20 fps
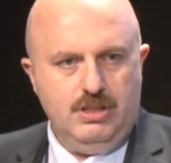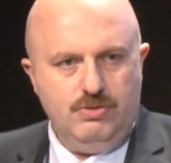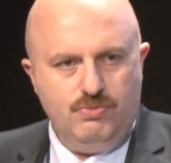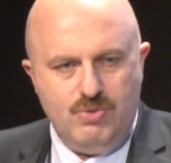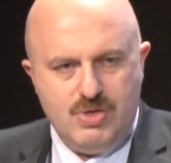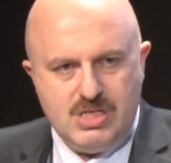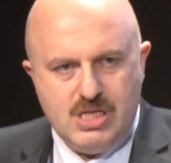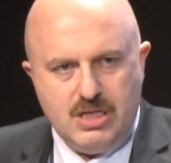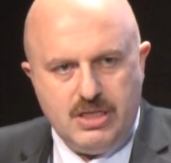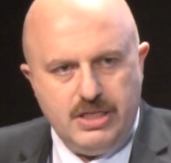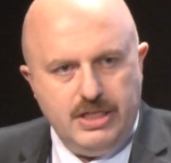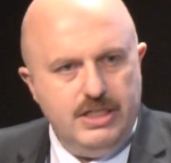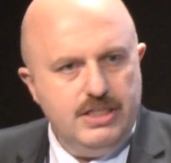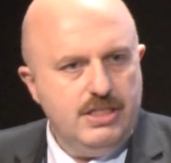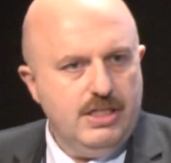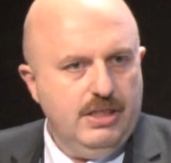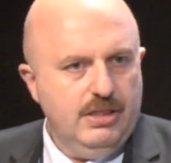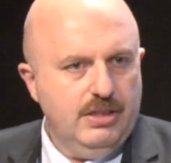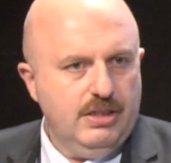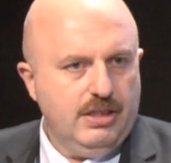It was not
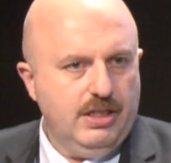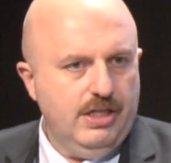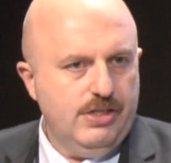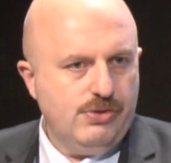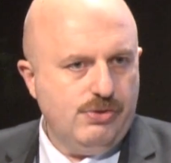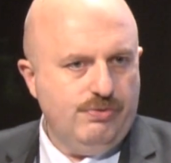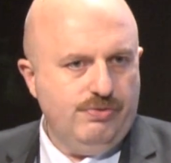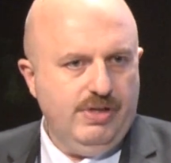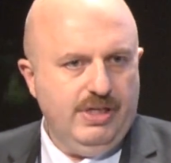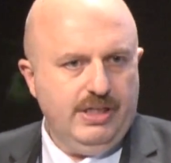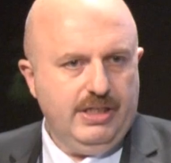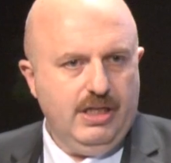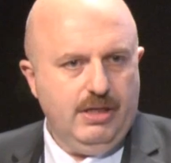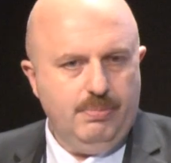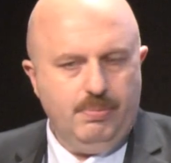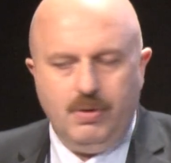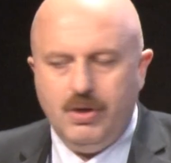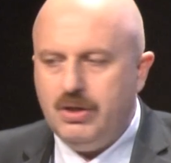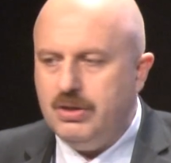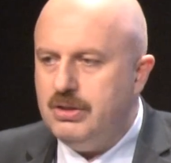easy in the case of
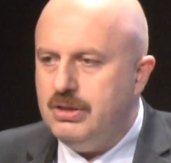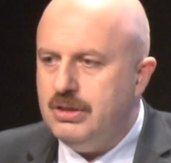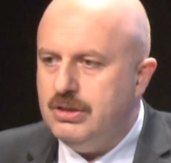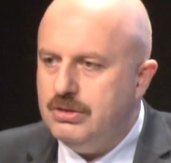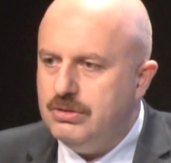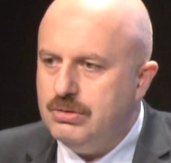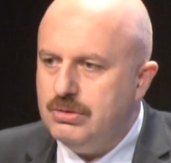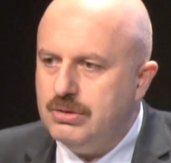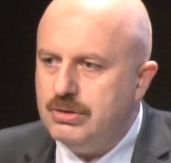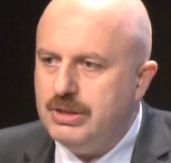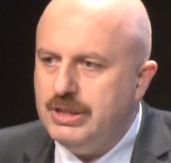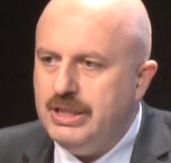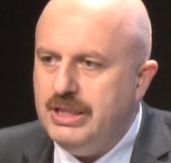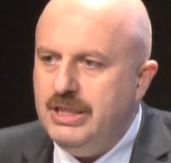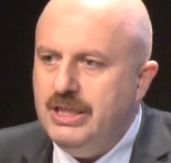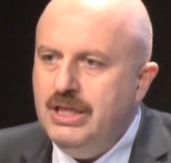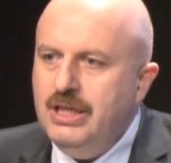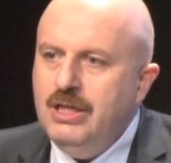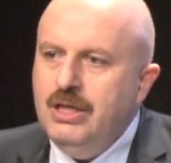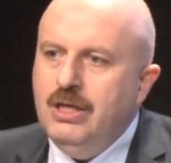AK Party in
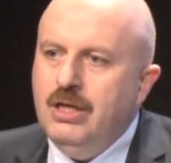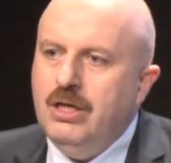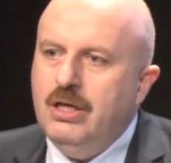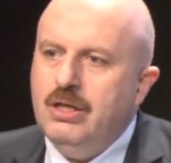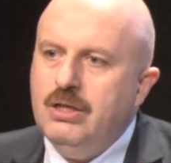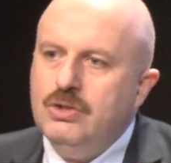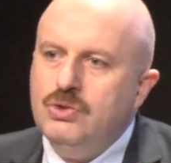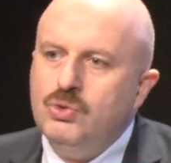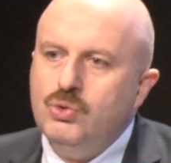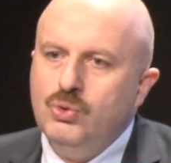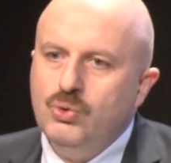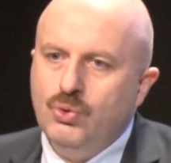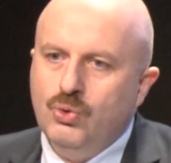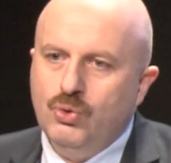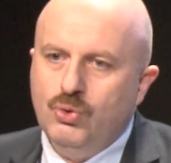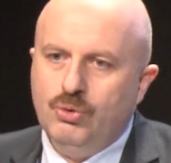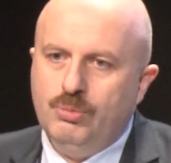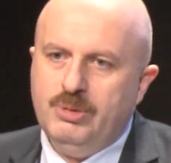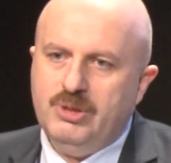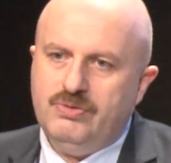Turkey to
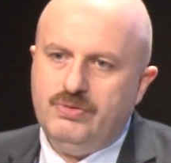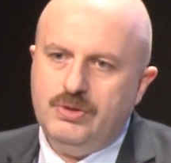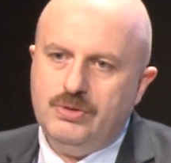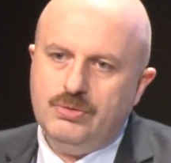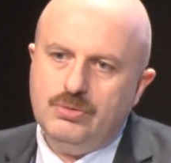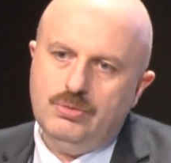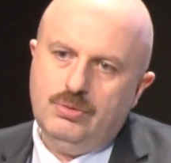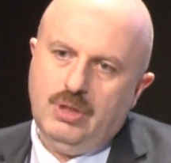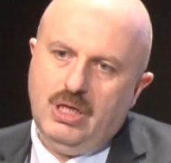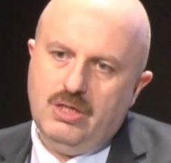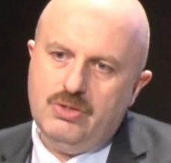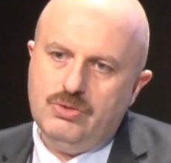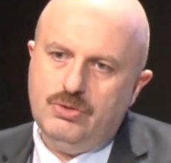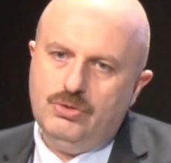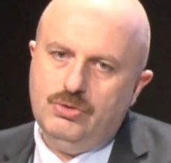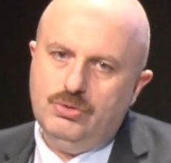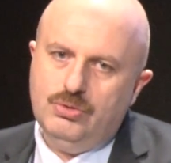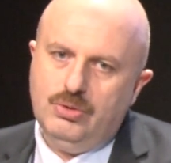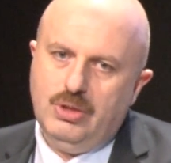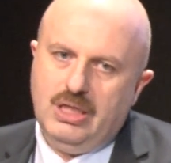rule between
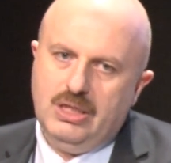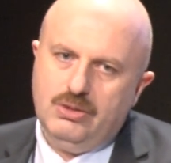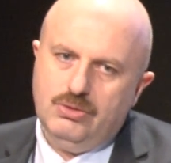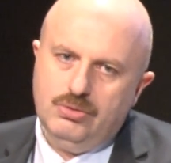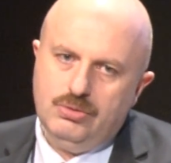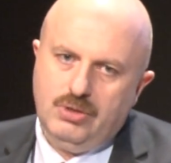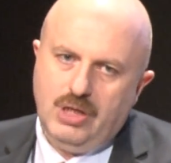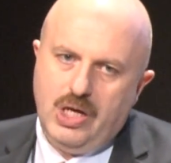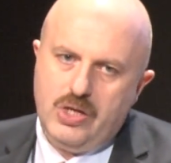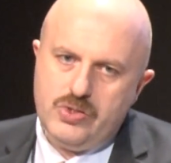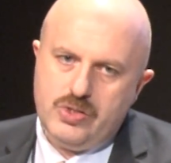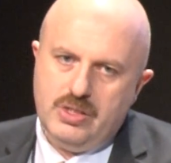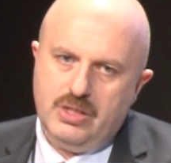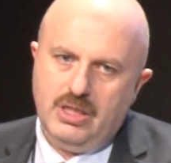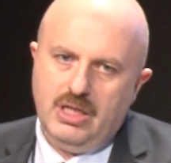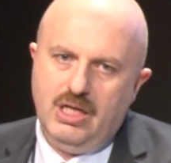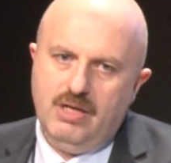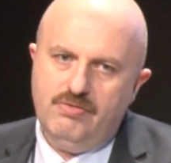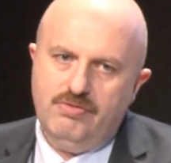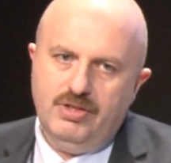2002 and
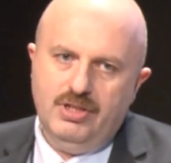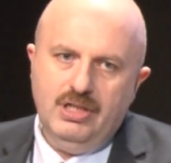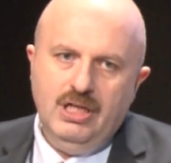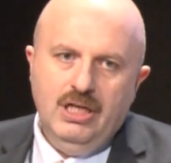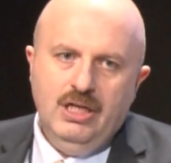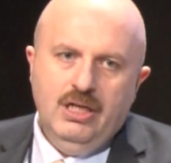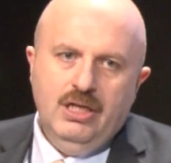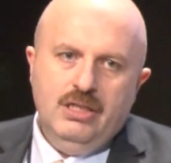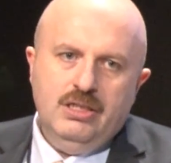2011.